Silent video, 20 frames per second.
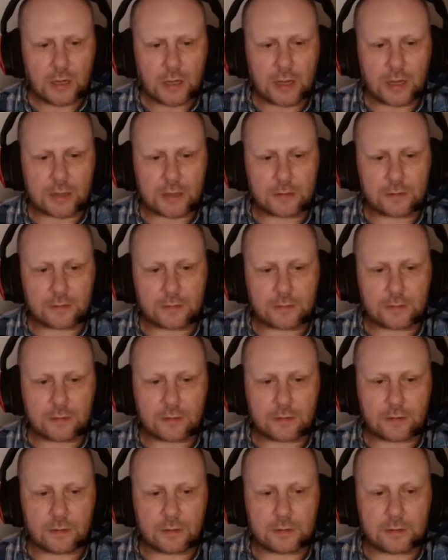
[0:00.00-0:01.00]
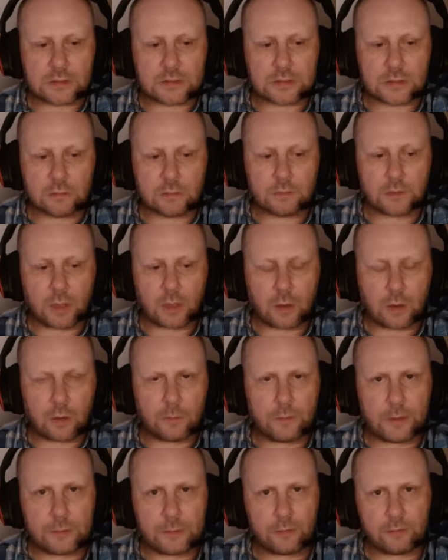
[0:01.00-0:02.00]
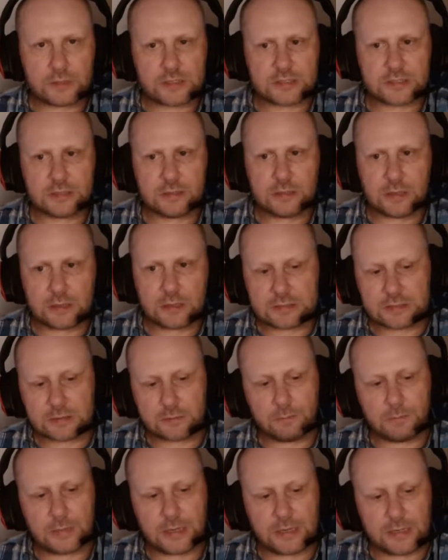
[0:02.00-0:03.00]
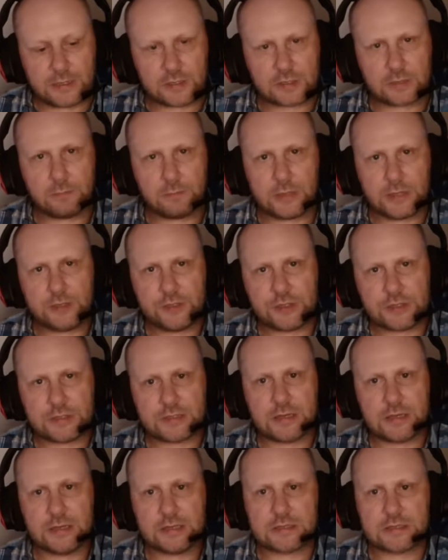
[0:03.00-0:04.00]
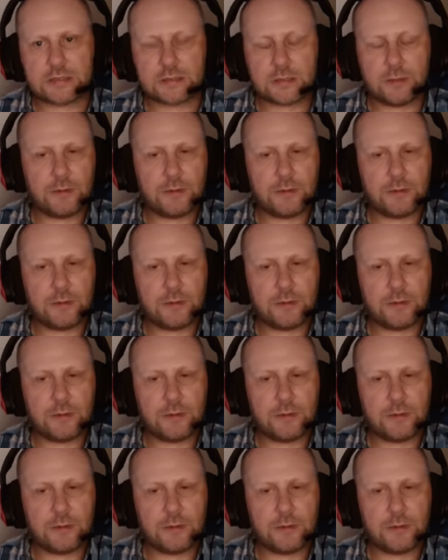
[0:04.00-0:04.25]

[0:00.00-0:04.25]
And so a lot of people would see that as the major test.